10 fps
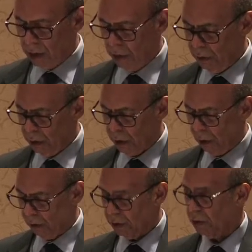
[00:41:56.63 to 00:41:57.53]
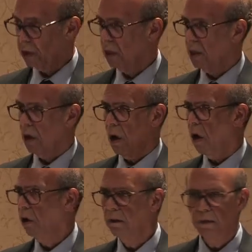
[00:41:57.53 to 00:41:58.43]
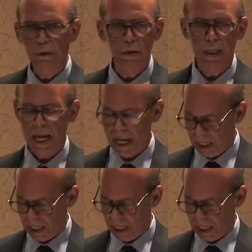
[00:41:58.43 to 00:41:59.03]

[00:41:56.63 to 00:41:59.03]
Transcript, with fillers: whose shoulders all of you stand.